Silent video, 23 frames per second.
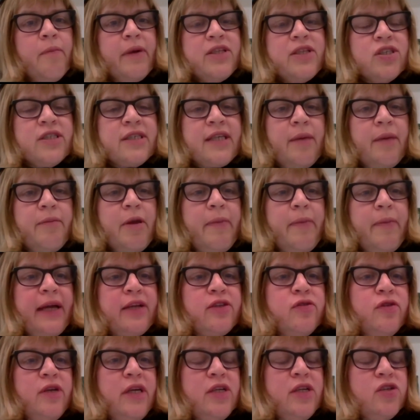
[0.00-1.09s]
But just coming
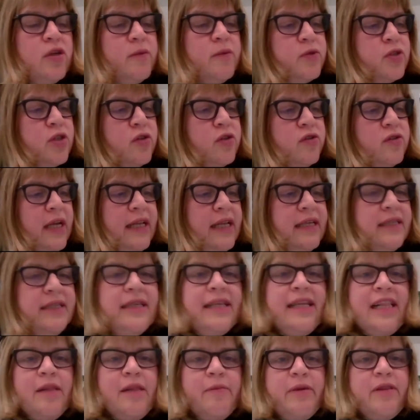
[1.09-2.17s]
back to Egypt, so tell us a
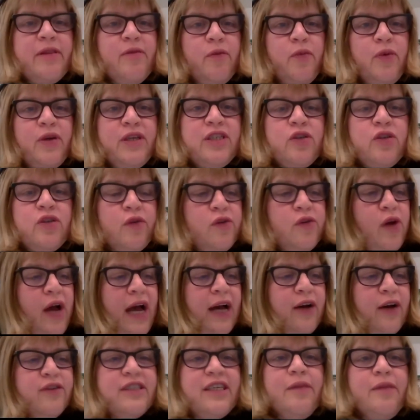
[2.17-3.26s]
little bit, we saw your
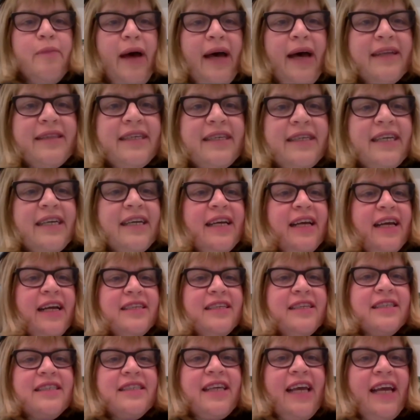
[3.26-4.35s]
house in Mahdi.
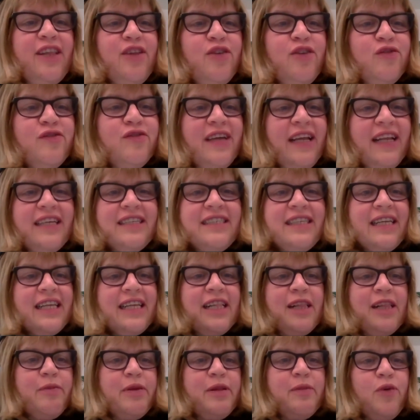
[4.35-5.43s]
Just can you tell us a
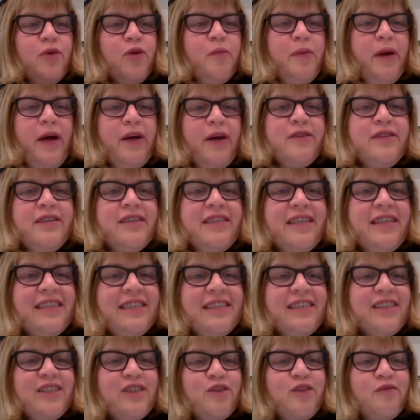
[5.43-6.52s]
little bit more about it
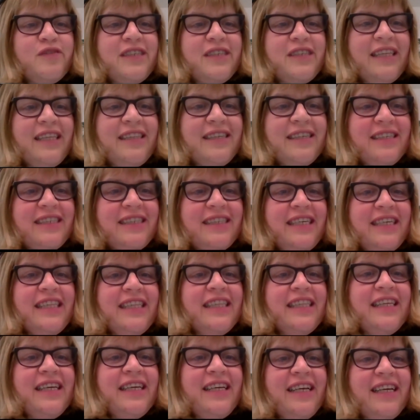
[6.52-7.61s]
and sort of set the
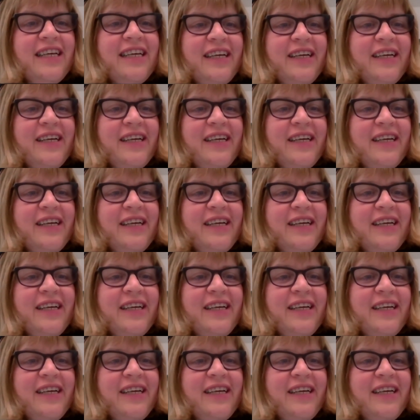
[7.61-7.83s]
scene?